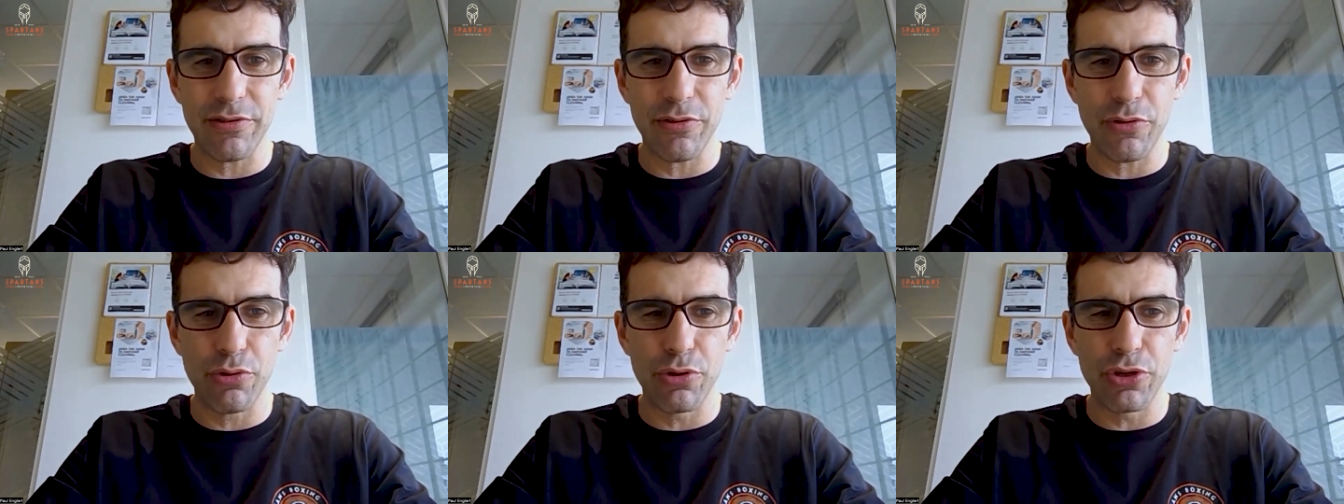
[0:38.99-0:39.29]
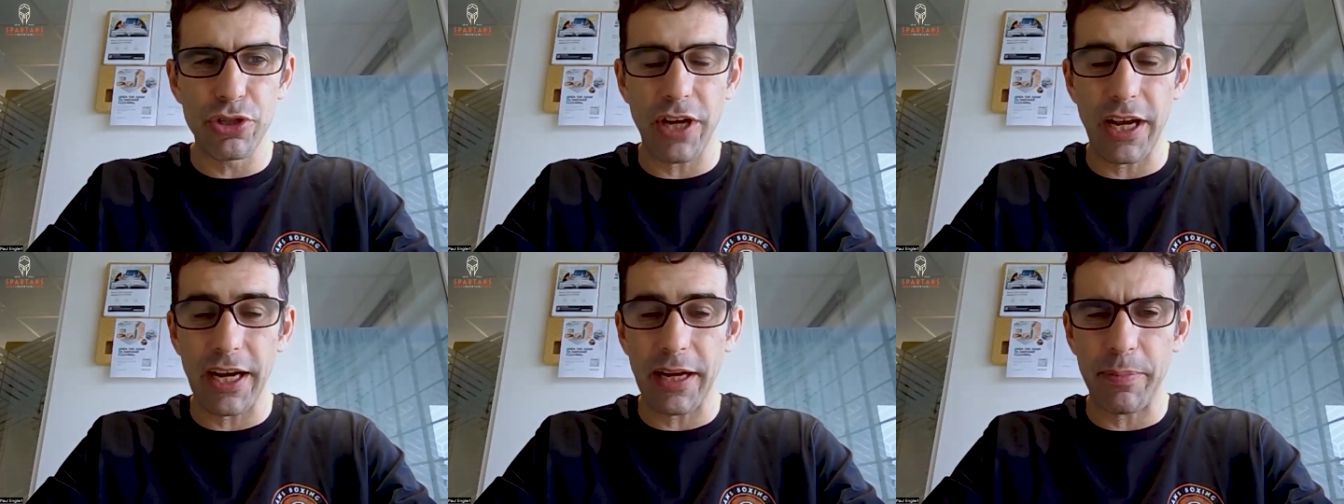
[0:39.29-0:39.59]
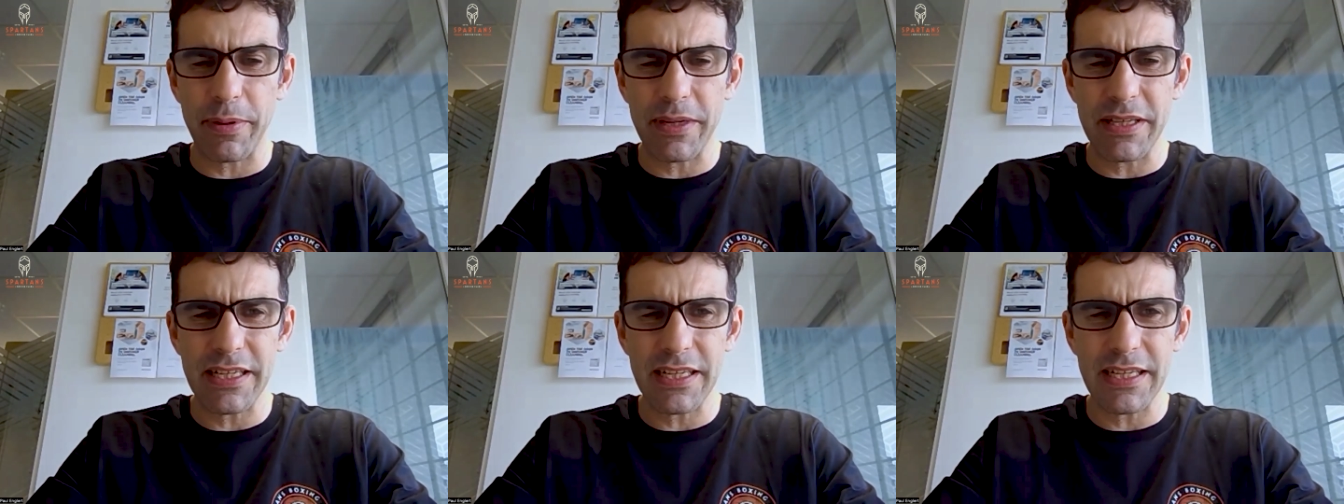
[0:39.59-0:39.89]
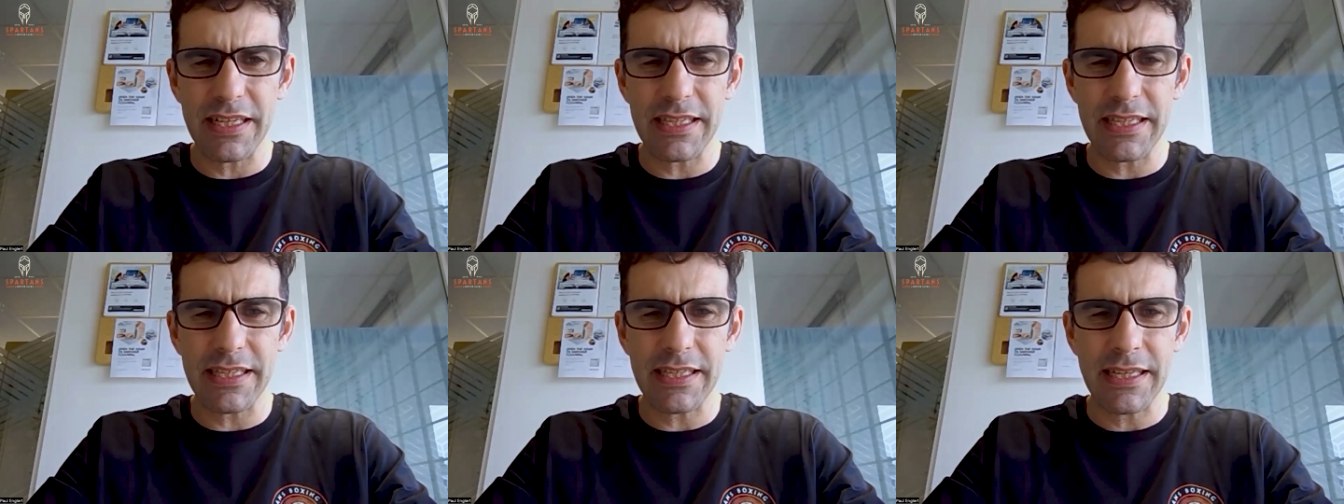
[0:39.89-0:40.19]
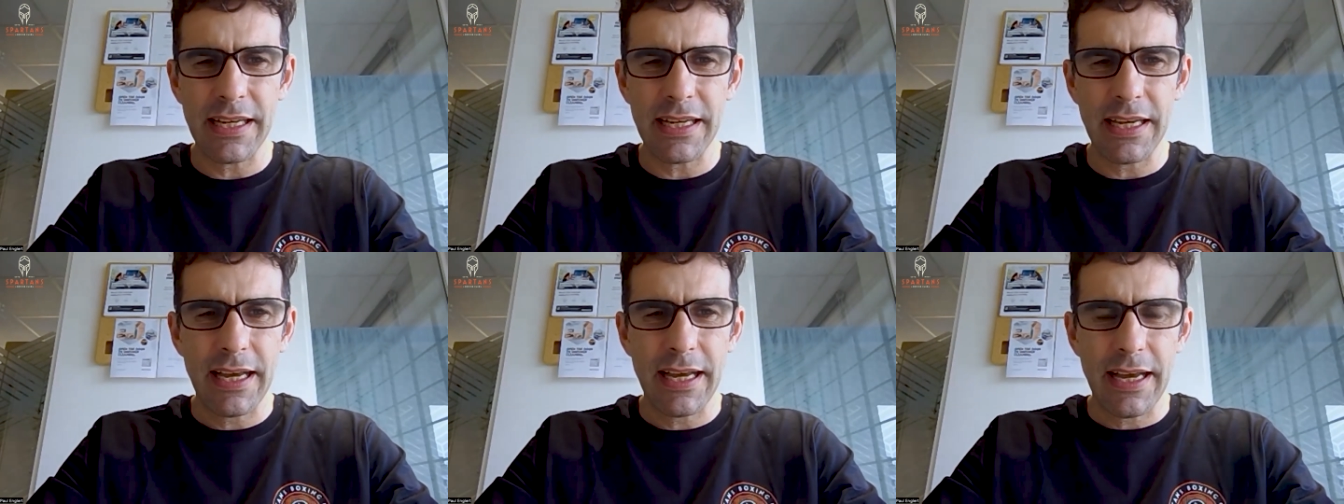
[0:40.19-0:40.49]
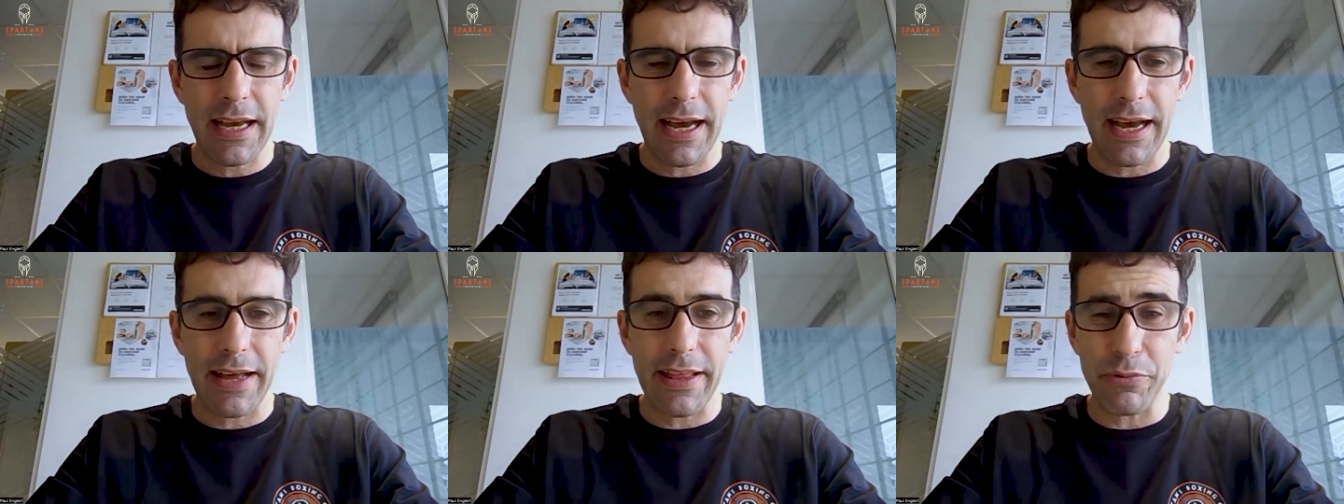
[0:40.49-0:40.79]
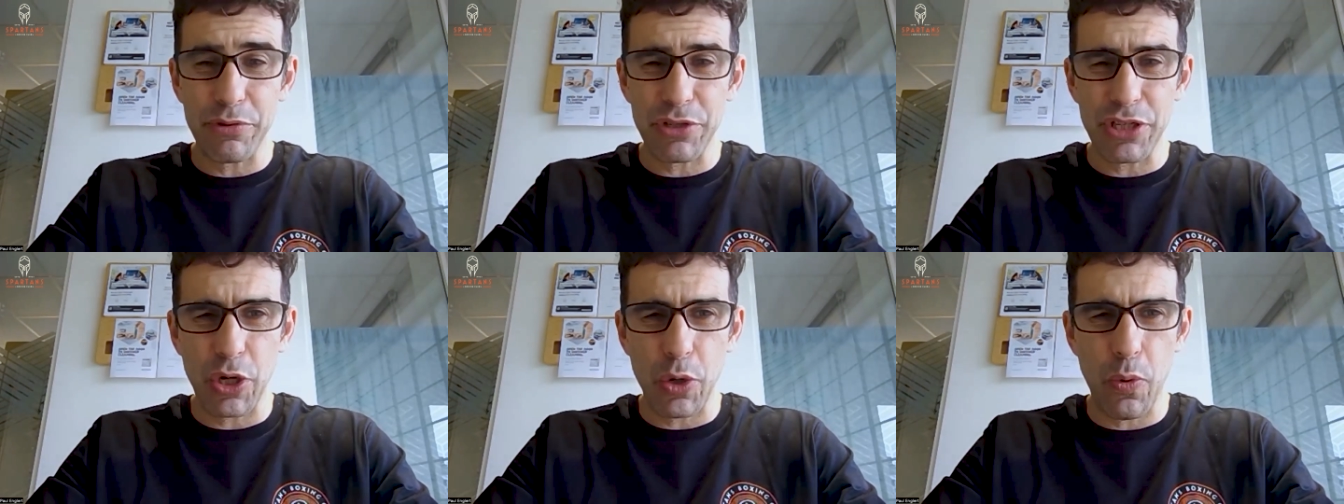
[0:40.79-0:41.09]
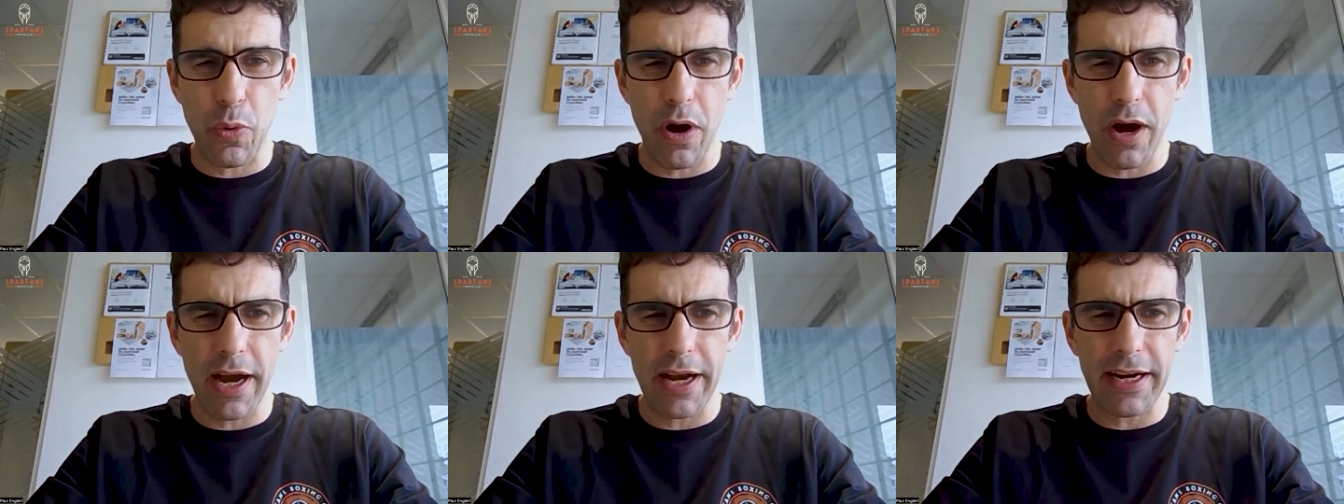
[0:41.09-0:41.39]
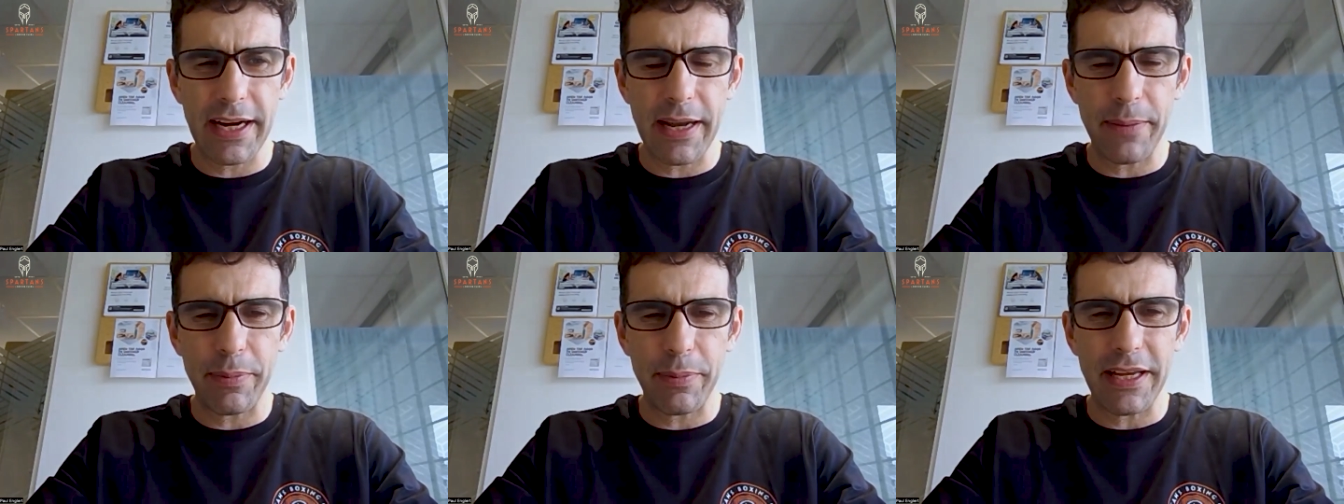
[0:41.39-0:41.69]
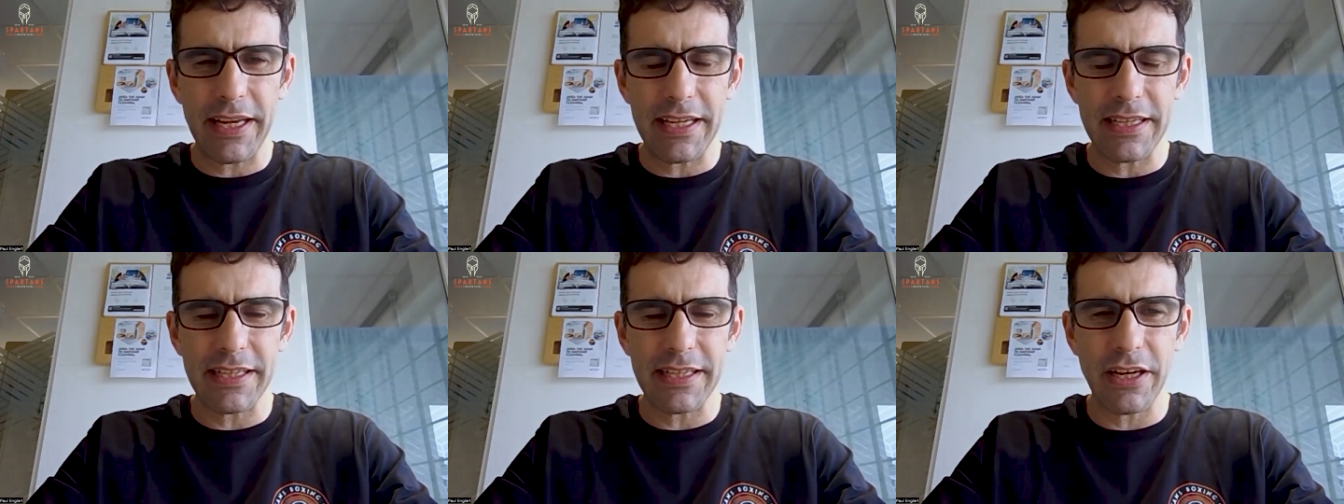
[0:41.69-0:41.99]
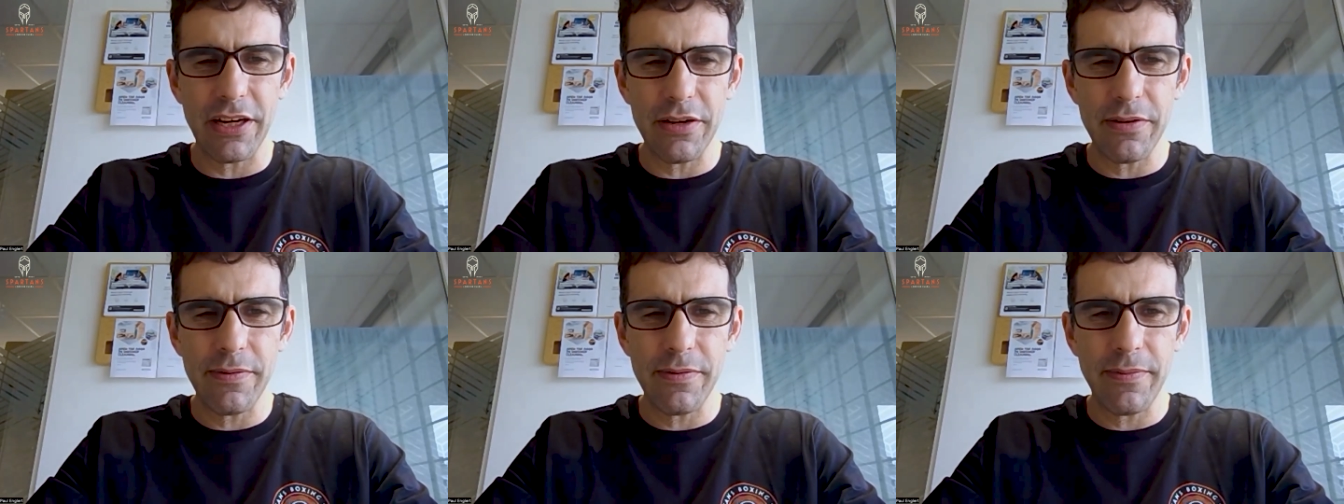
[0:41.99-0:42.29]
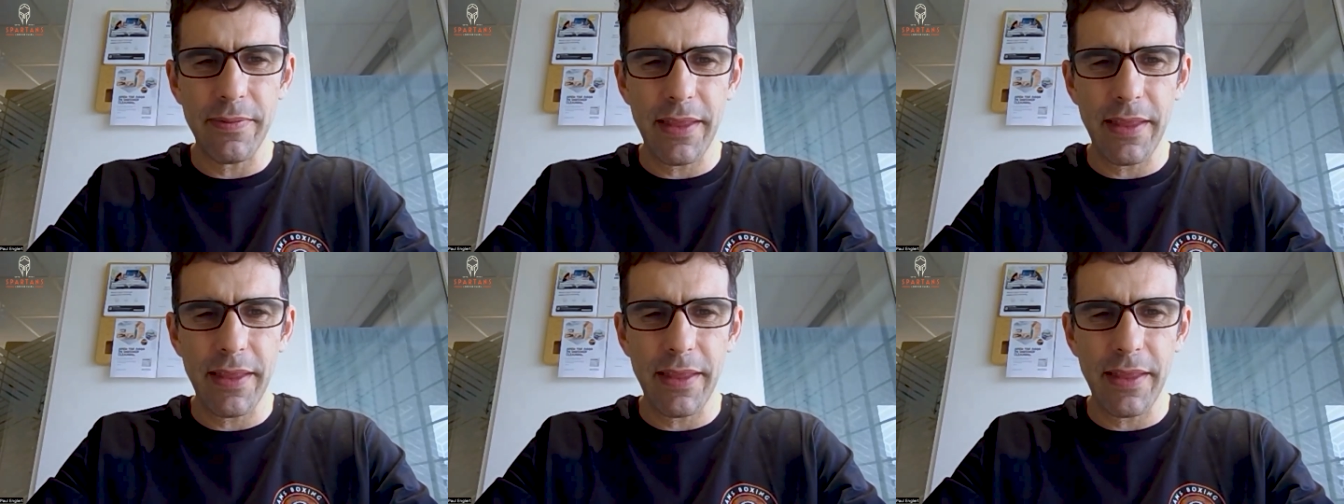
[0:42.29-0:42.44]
org psych business that was acquired a couple of years ago.